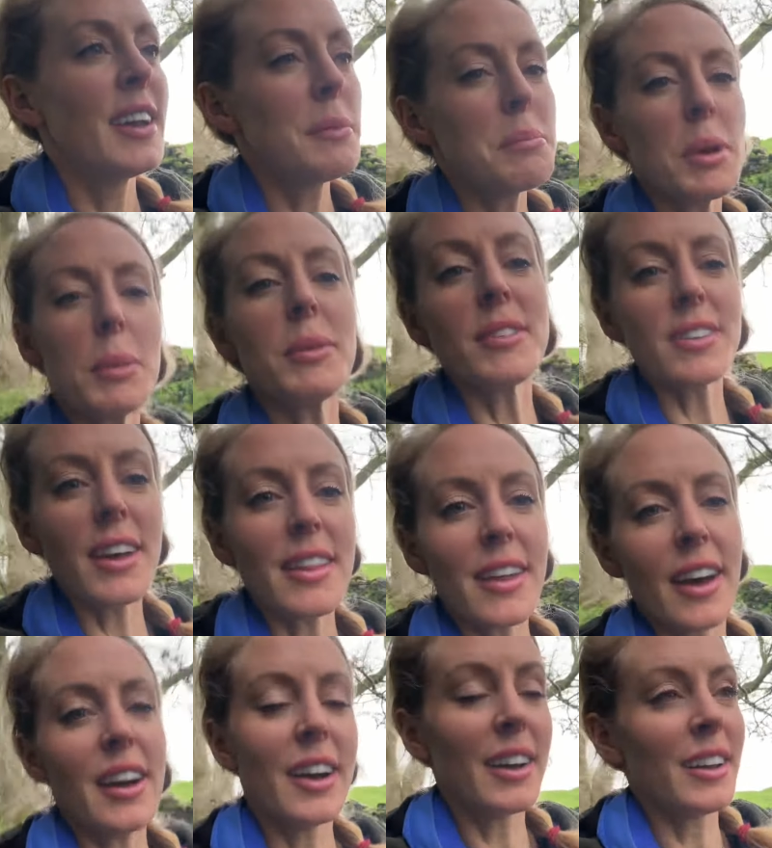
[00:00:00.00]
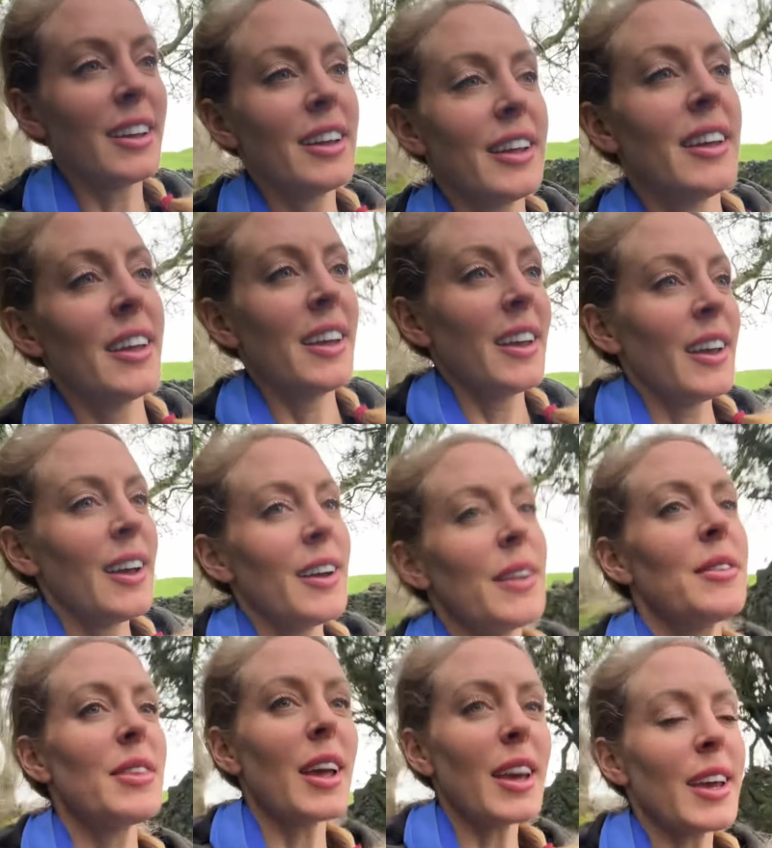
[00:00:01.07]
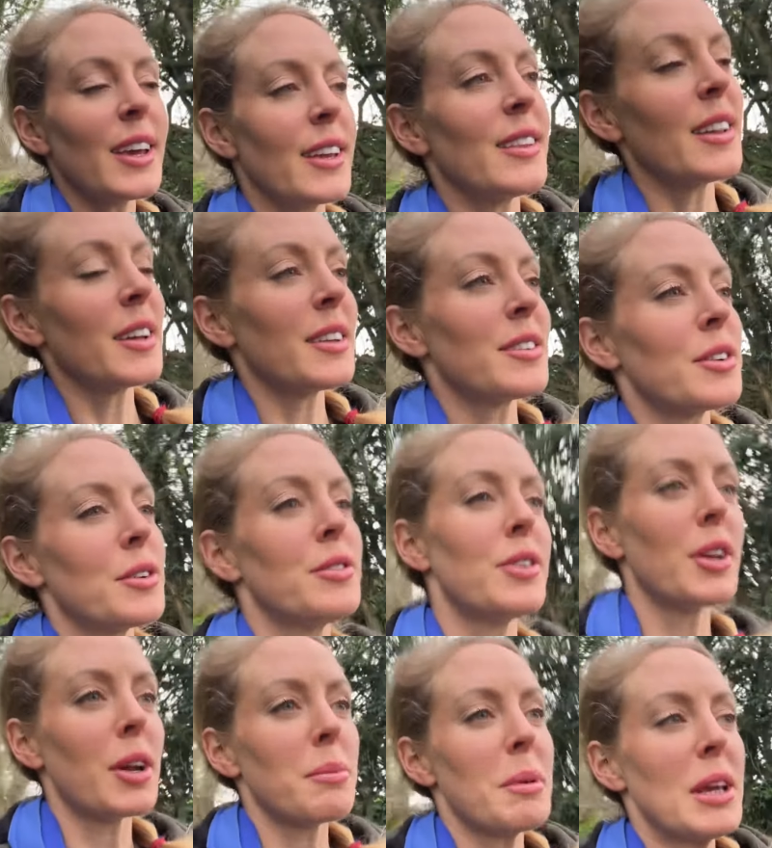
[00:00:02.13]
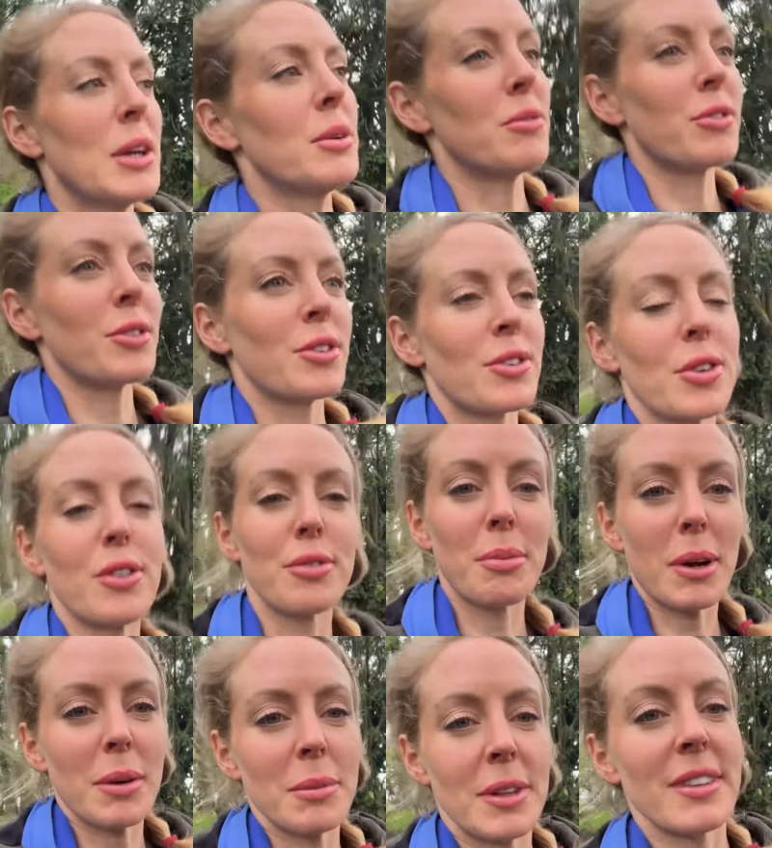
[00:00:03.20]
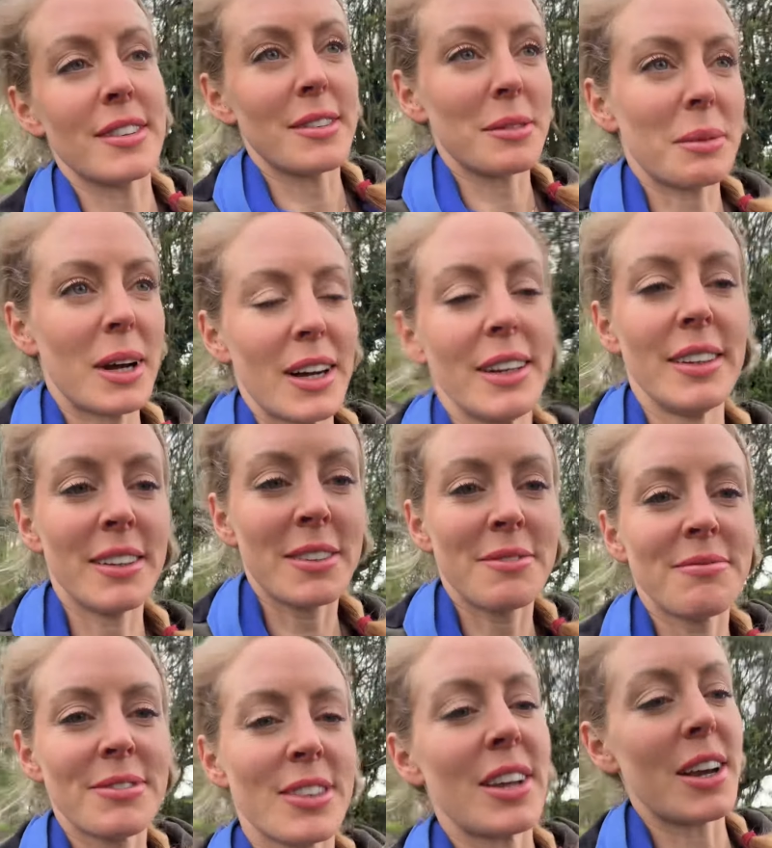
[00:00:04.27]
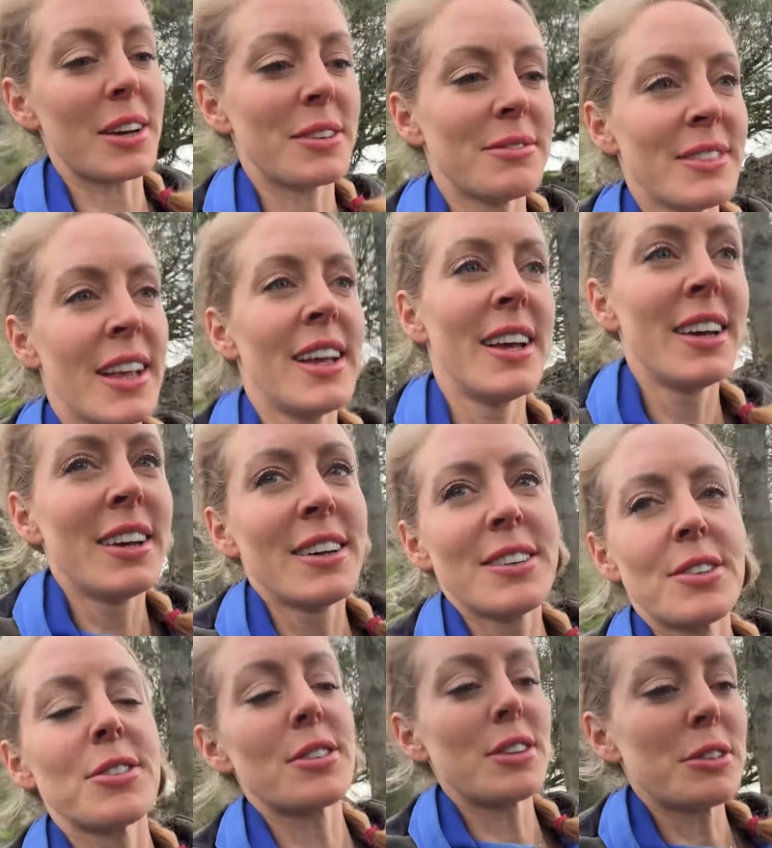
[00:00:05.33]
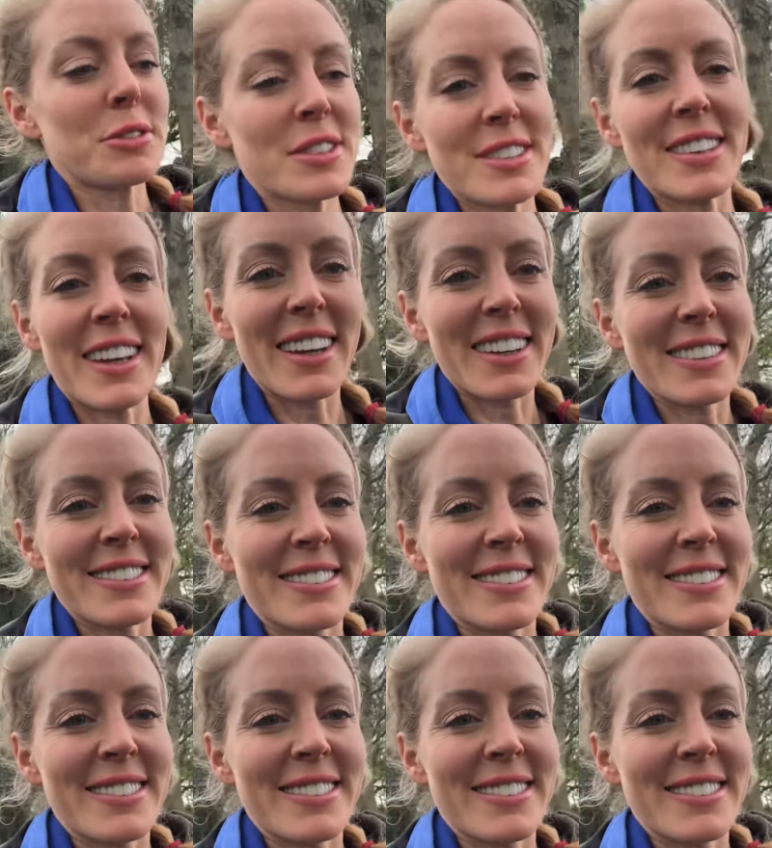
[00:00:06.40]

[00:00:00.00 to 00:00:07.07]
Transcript: moments like that, they sort of, you know, make up for all the tough moments as well. So just love to see it.